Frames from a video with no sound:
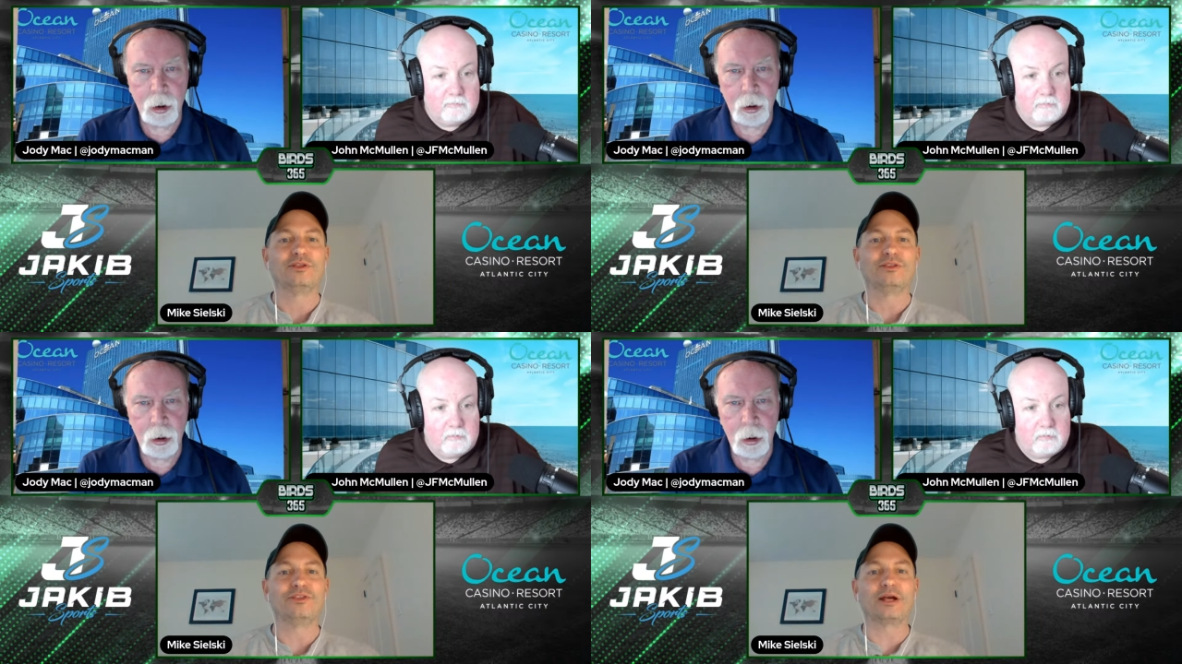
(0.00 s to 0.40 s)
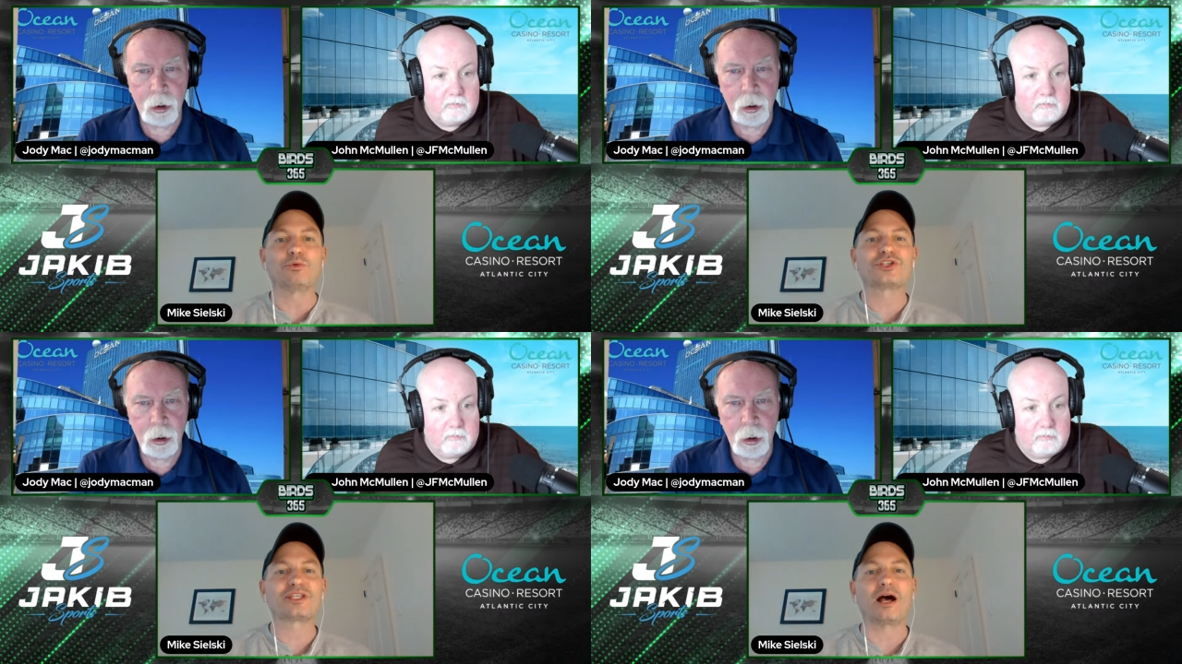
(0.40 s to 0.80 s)
Speaker 1: there
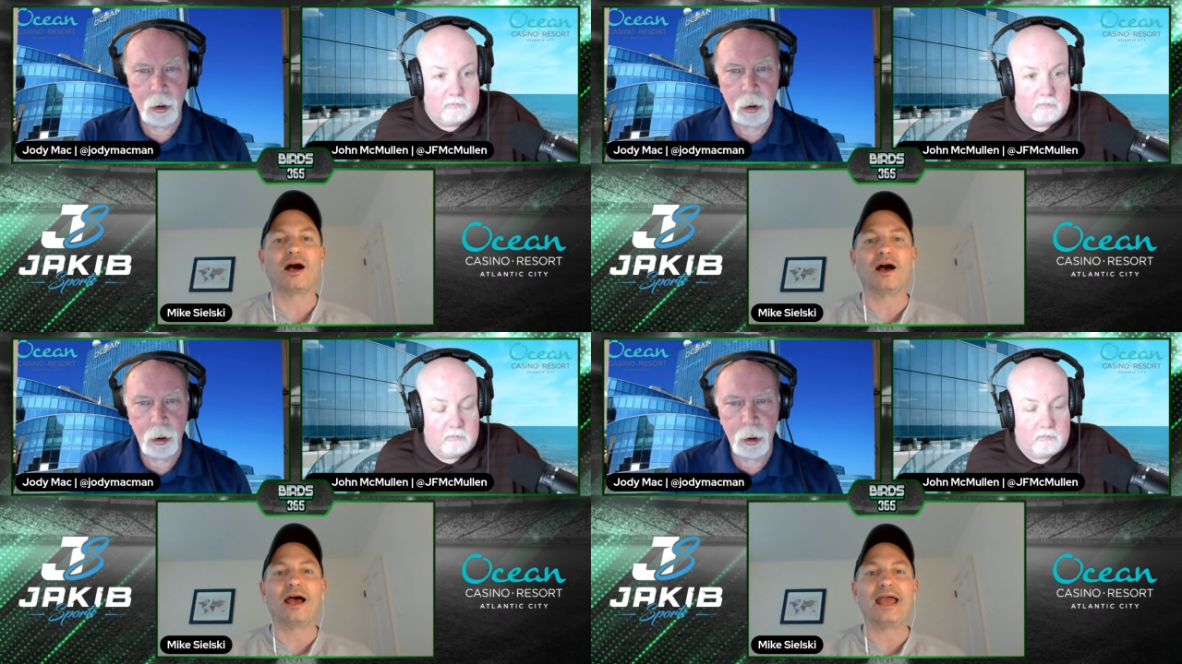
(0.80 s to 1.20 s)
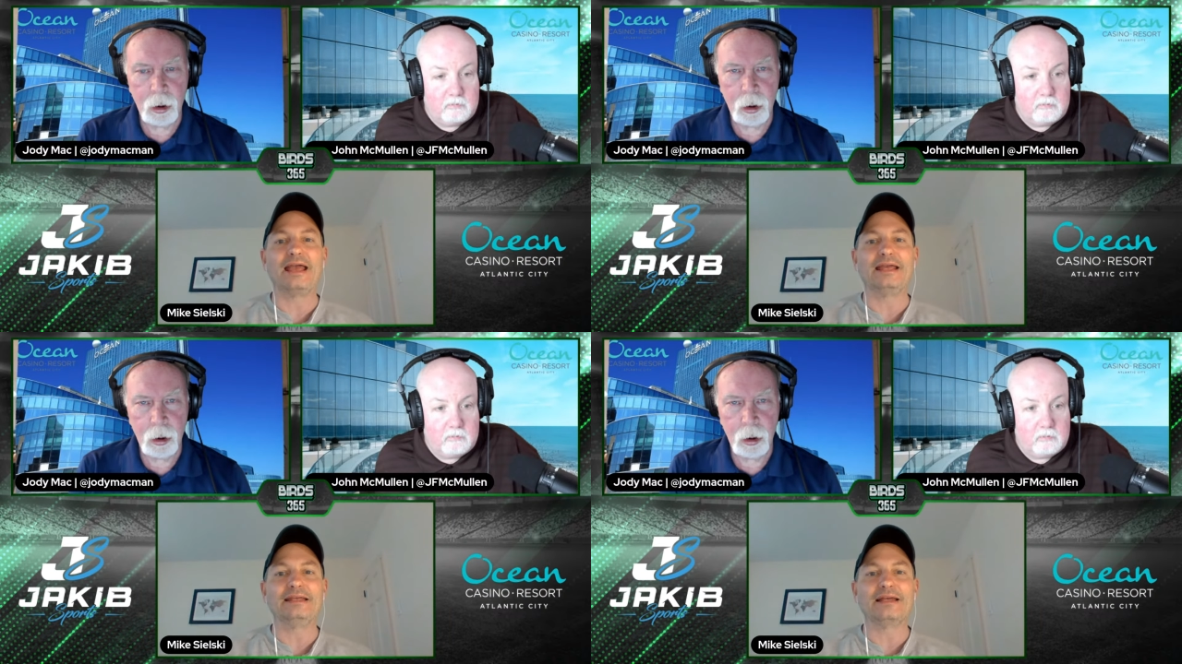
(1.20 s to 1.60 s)
was
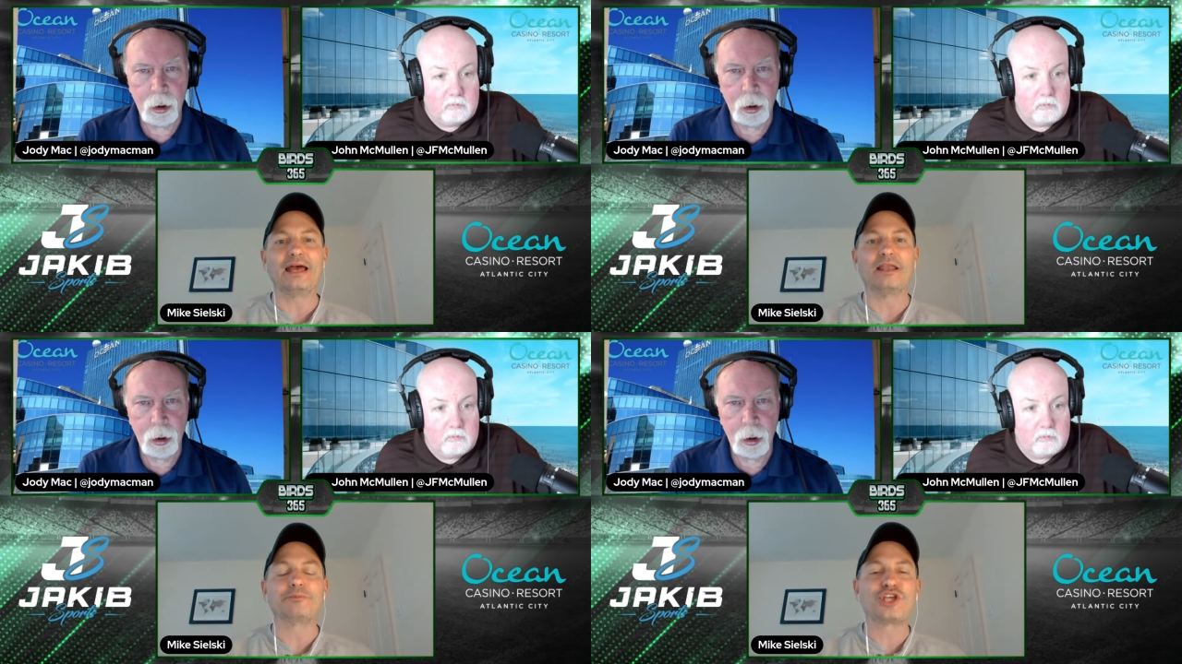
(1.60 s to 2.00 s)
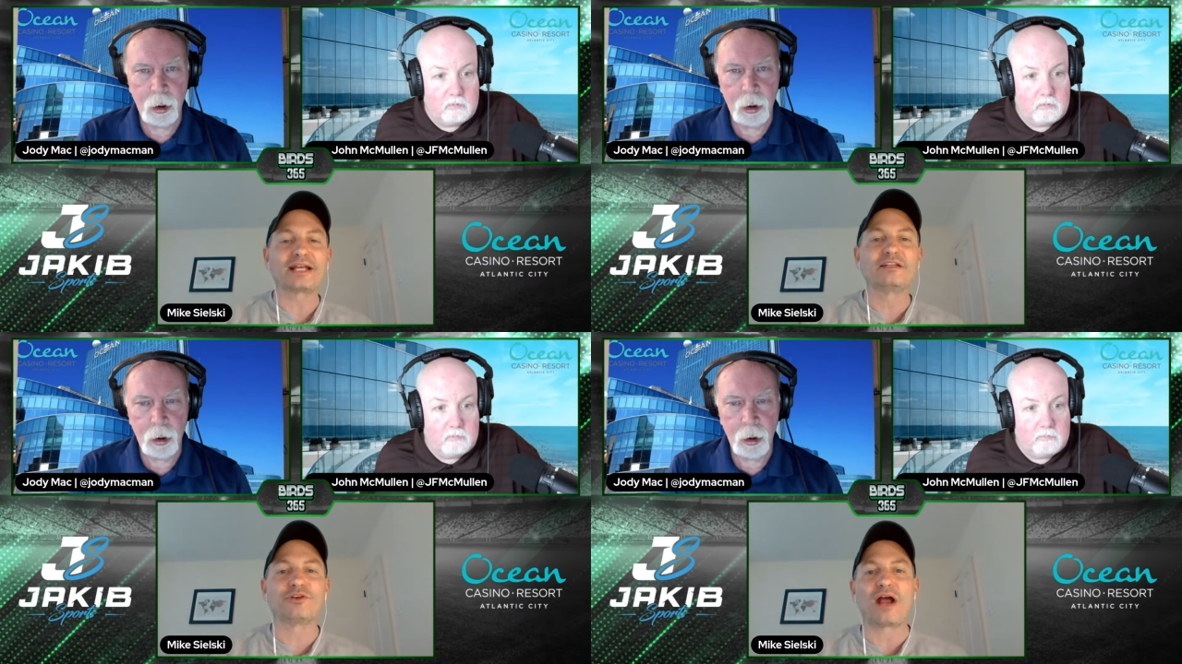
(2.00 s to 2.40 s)
a an
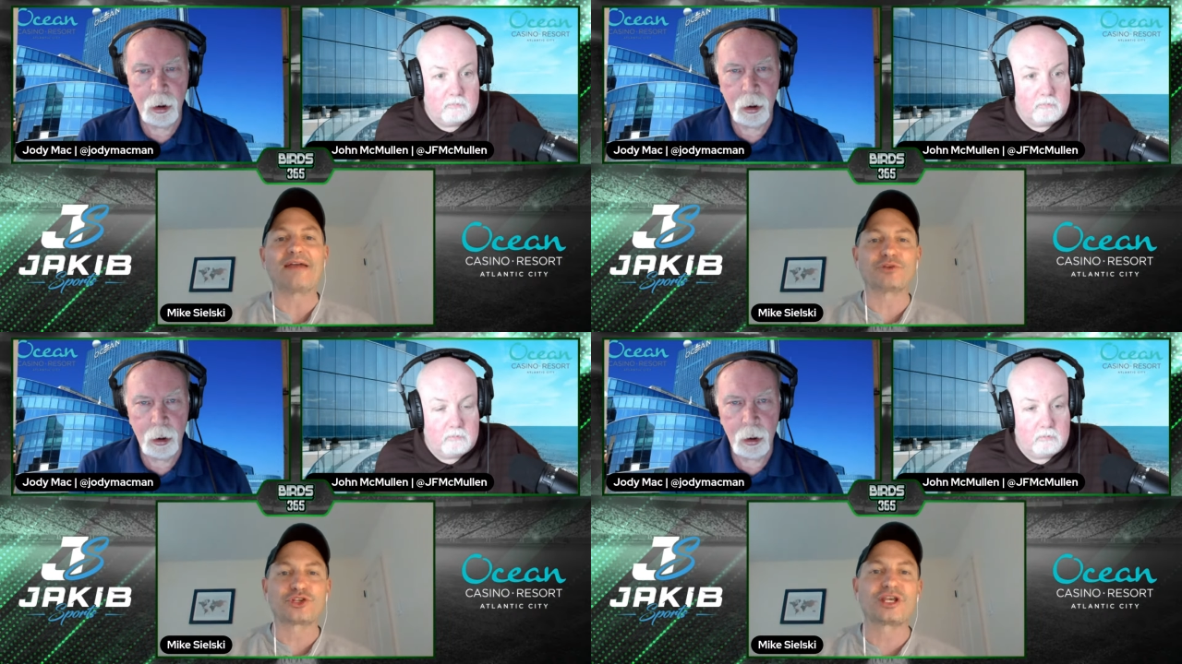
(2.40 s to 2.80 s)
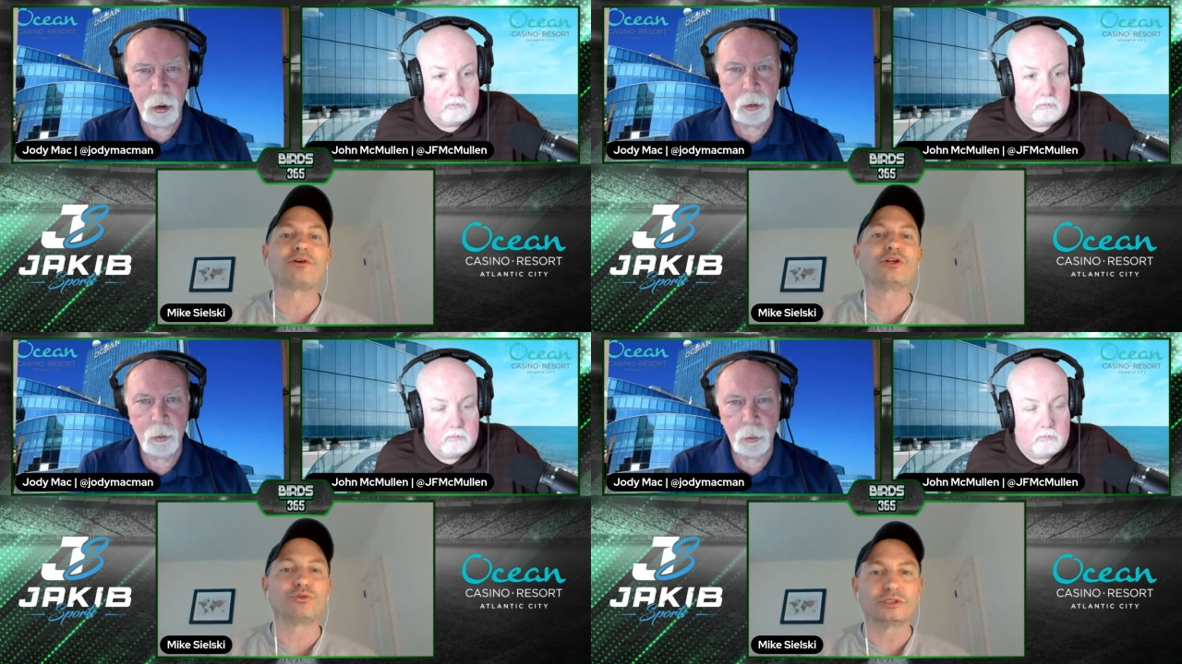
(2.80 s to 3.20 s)
objective or adversarial